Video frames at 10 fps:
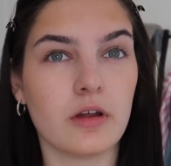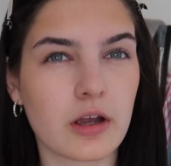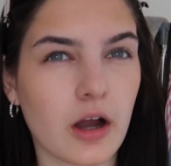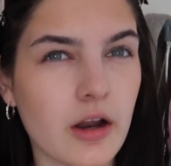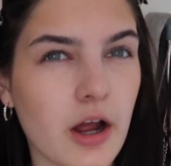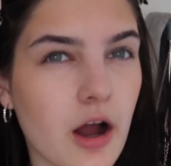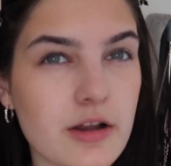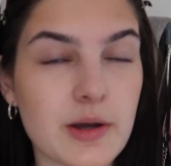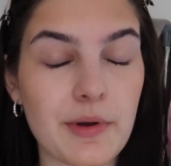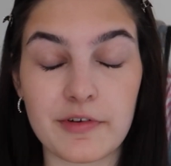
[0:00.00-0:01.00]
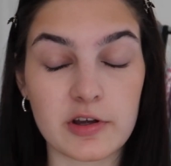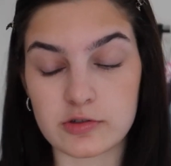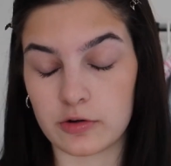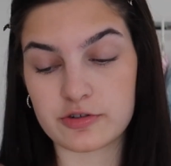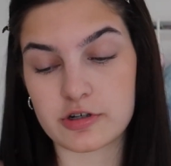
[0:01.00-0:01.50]
I can't tell whether it looks
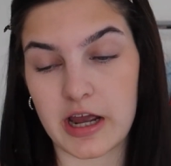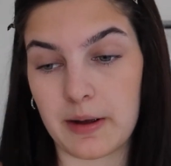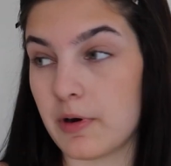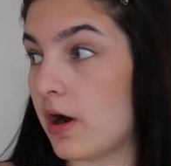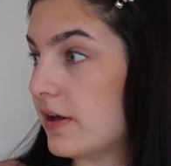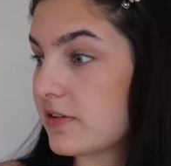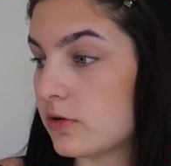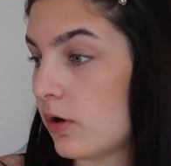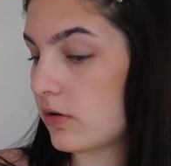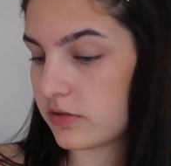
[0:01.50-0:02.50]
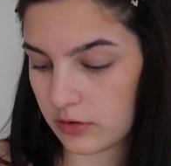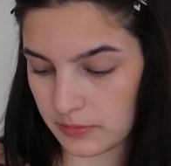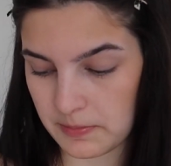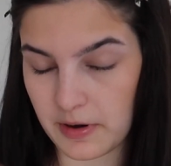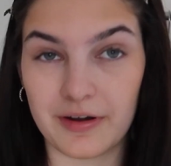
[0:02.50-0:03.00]
orange on camera. It's not because I've got
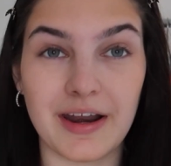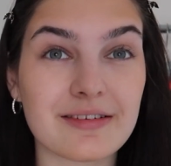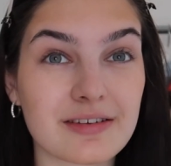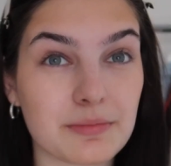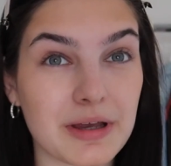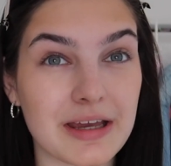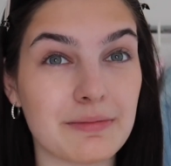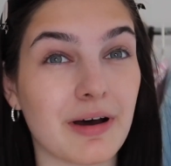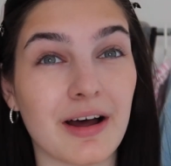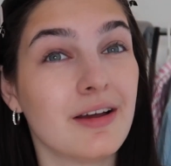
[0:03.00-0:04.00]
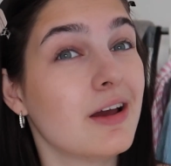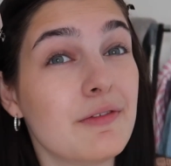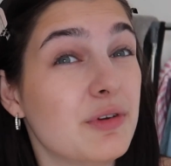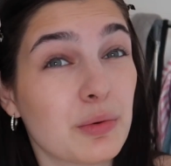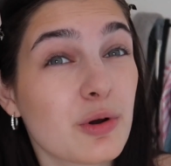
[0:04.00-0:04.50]
my mirror next to me, but
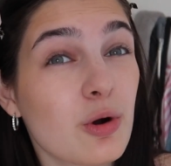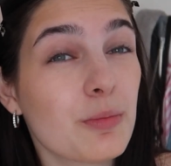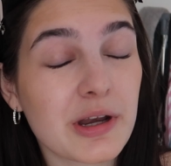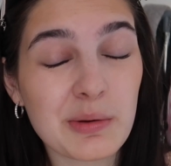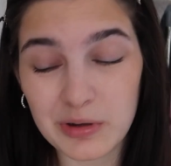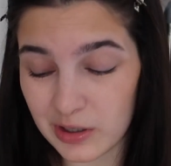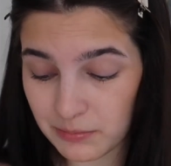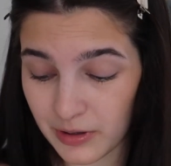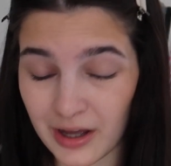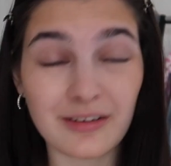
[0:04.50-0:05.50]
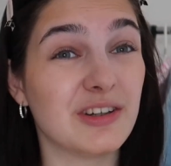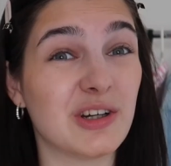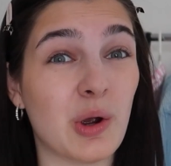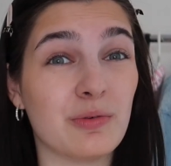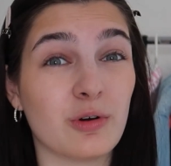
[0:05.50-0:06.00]
if you want to call me an Oompa Loompa,
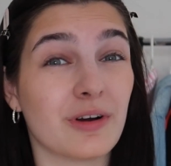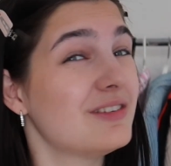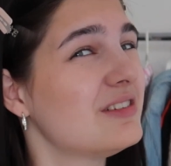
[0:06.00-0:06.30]
go for it.